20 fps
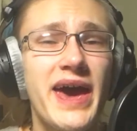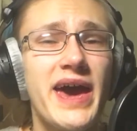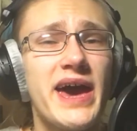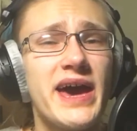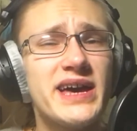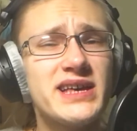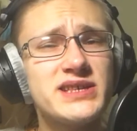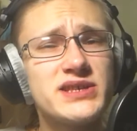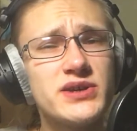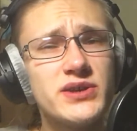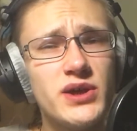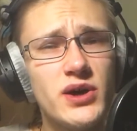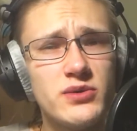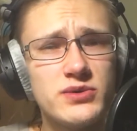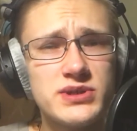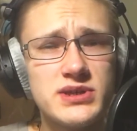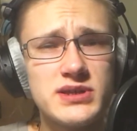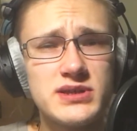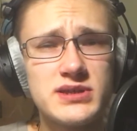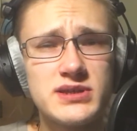As you
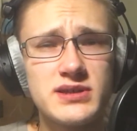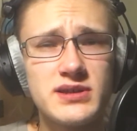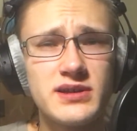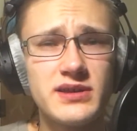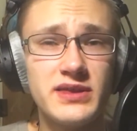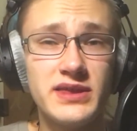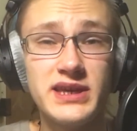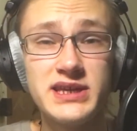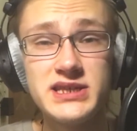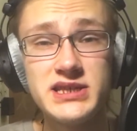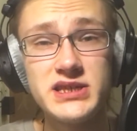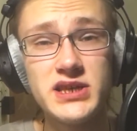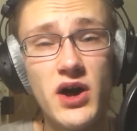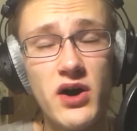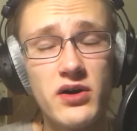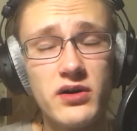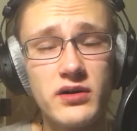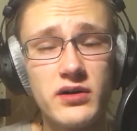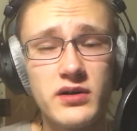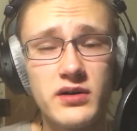noticed, this
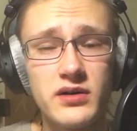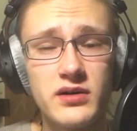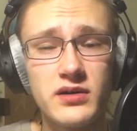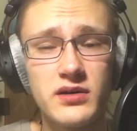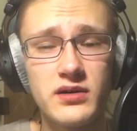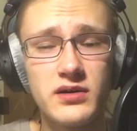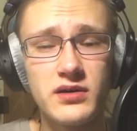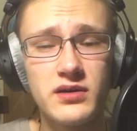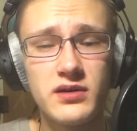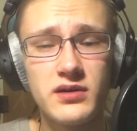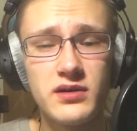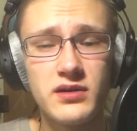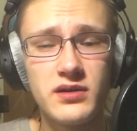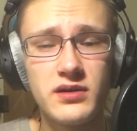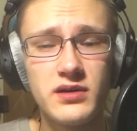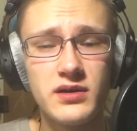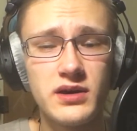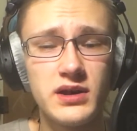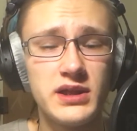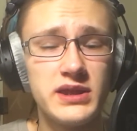song
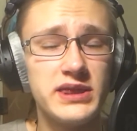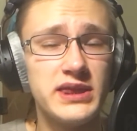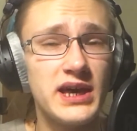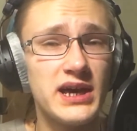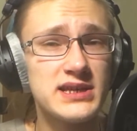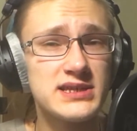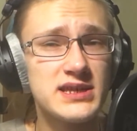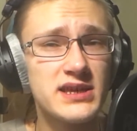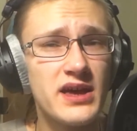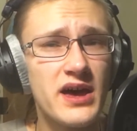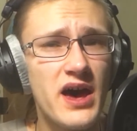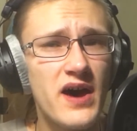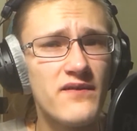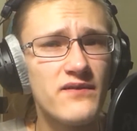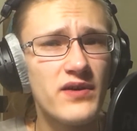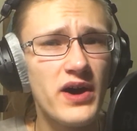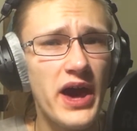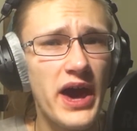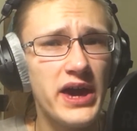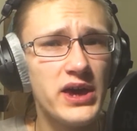doesn't
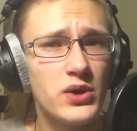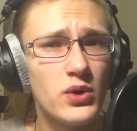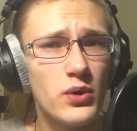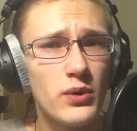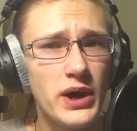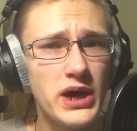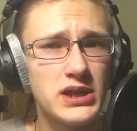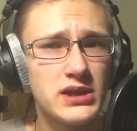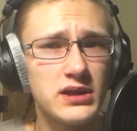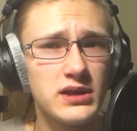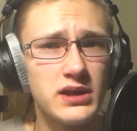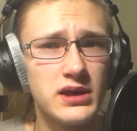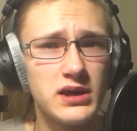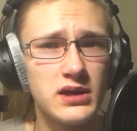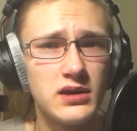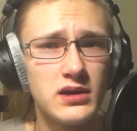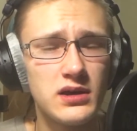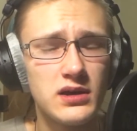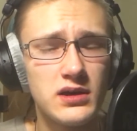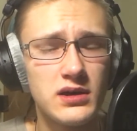have 808 in
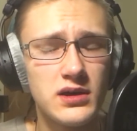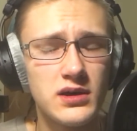it.